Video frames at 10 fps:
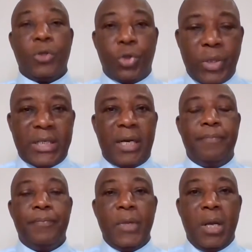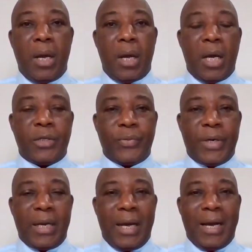on Twitter, as
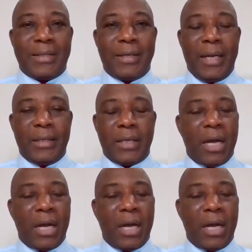well as LinkedIn.